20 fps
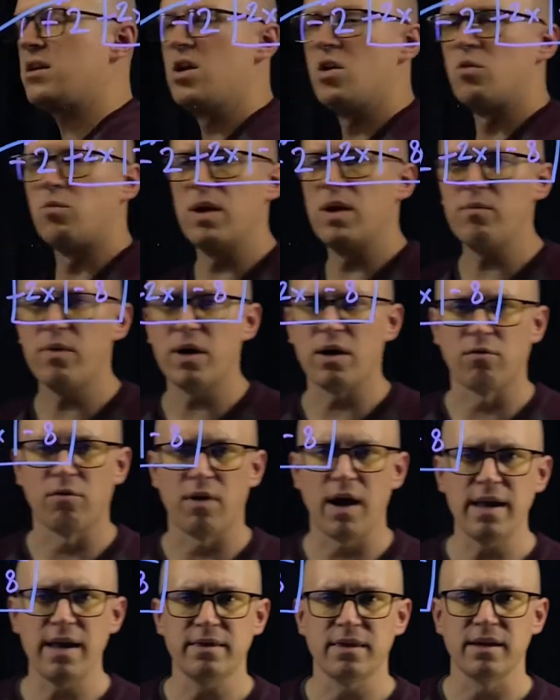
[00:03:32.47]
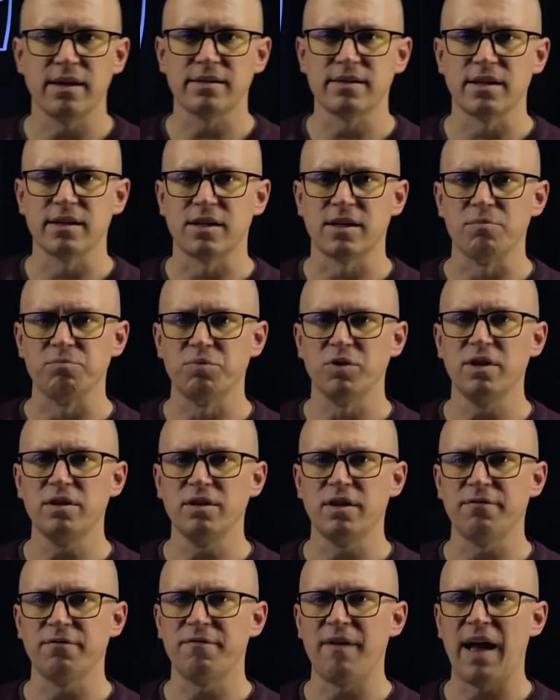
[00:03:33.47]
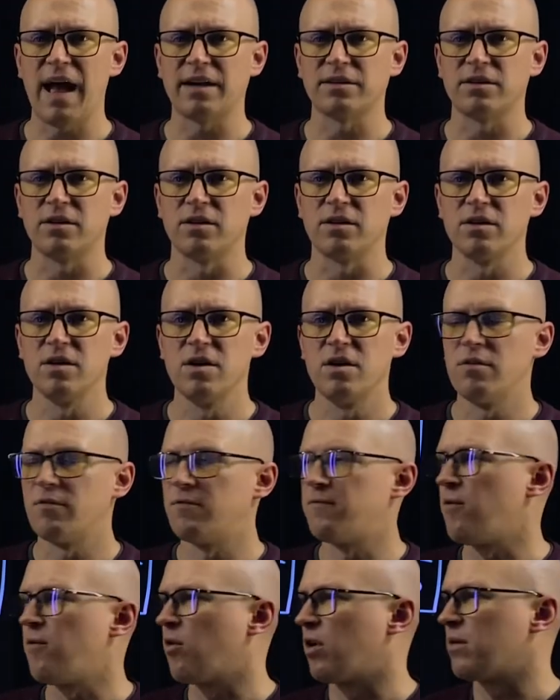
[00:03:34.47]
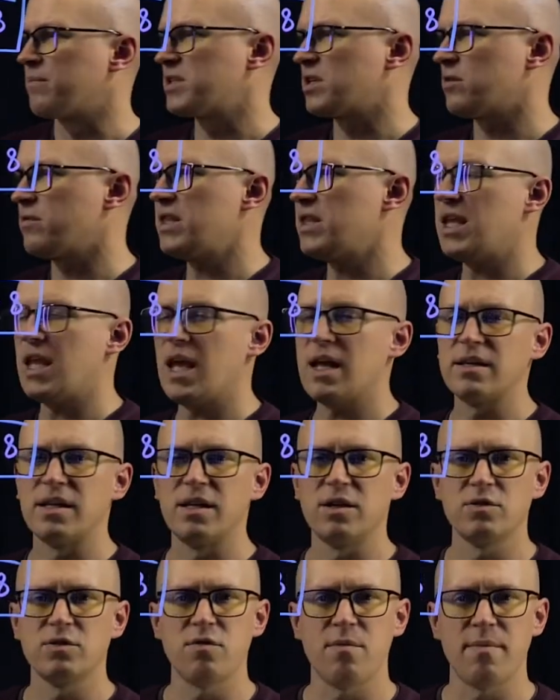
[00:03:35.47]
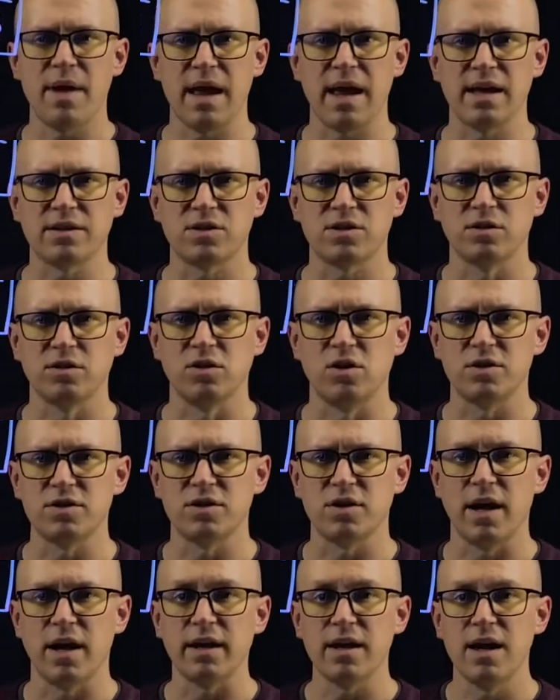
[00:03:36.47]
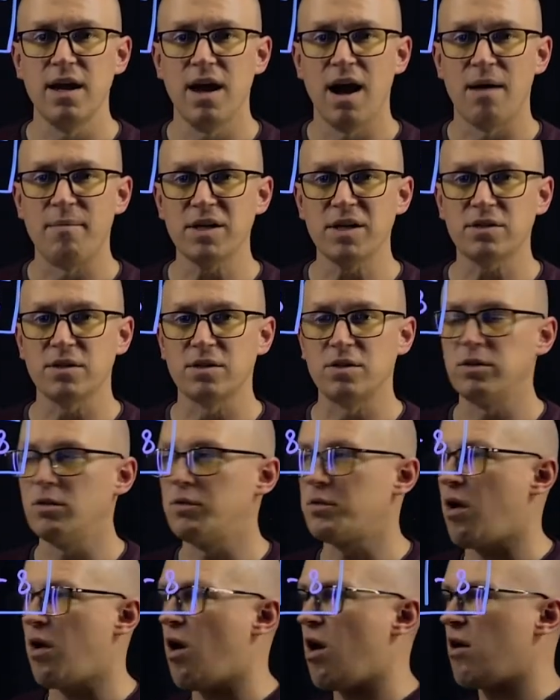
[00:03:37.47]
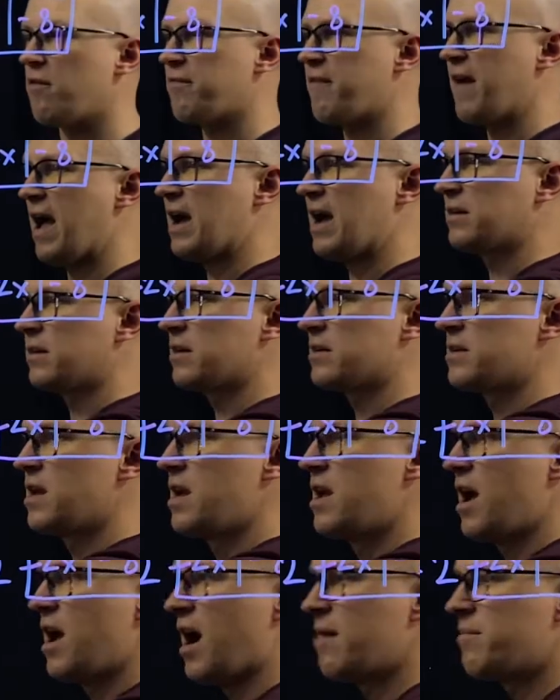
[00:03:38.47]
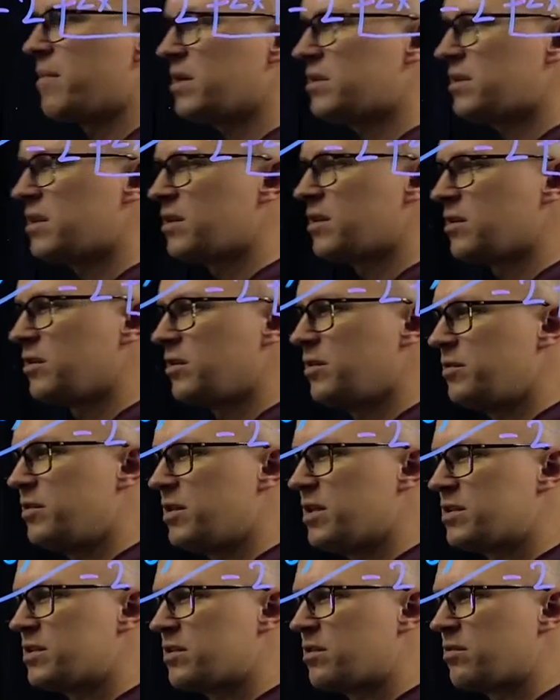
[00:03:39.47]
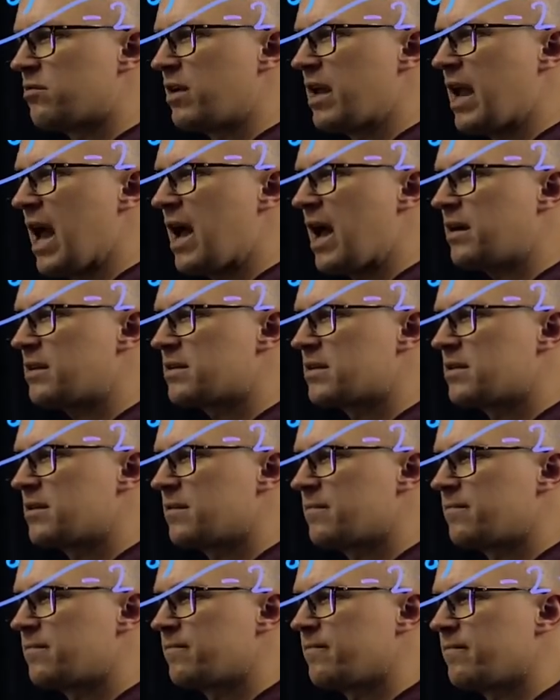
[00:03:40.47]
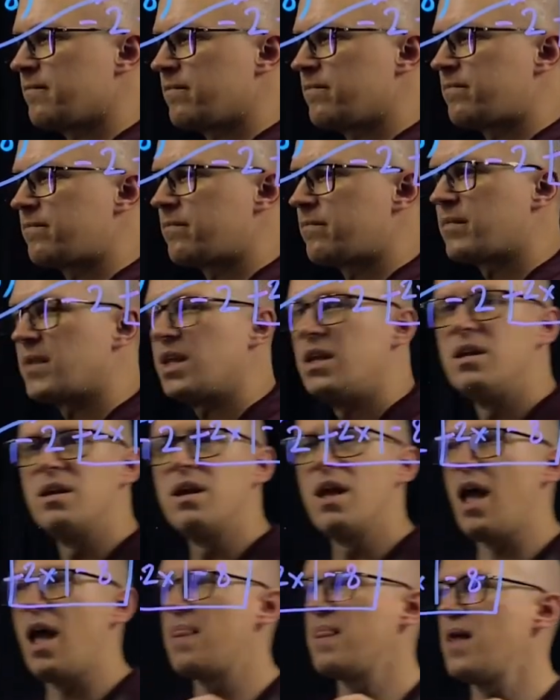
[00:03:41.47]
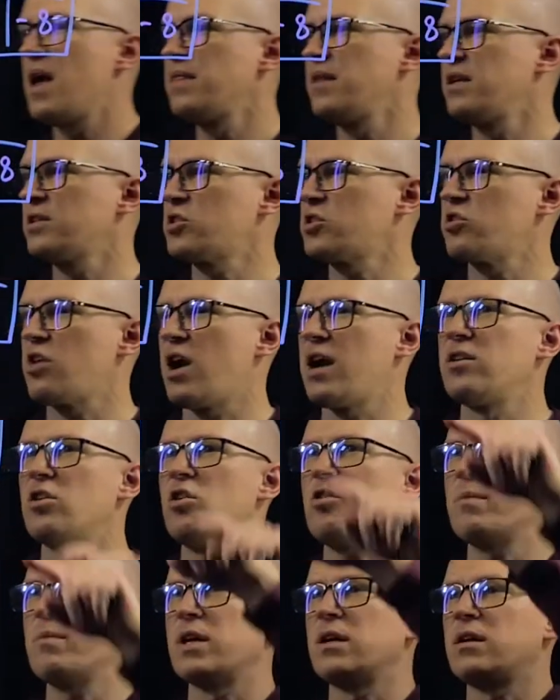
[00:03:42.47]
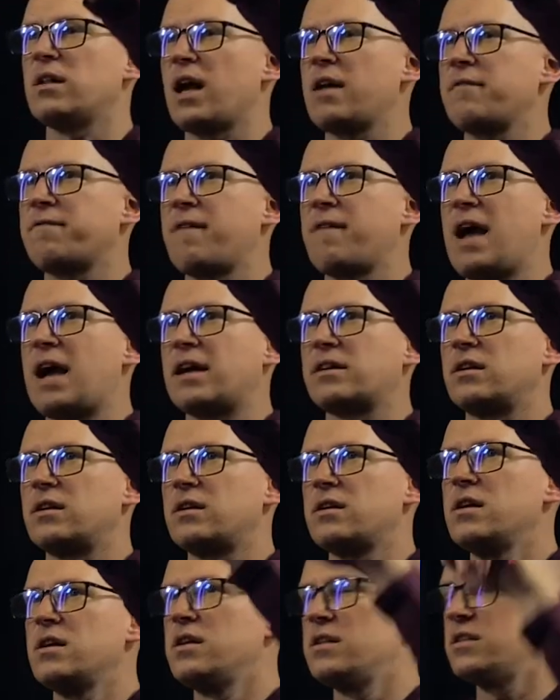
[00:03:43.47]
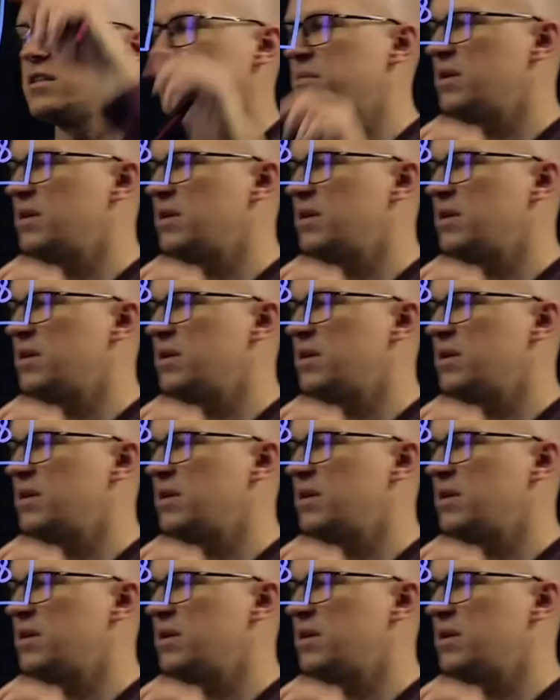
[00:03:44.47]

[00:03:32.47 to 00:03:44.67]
we want to write this in completely factored form. So in the end, here's what my answer looks like. I must include all factors. I must include this 3x. And then this trinomial I factored to be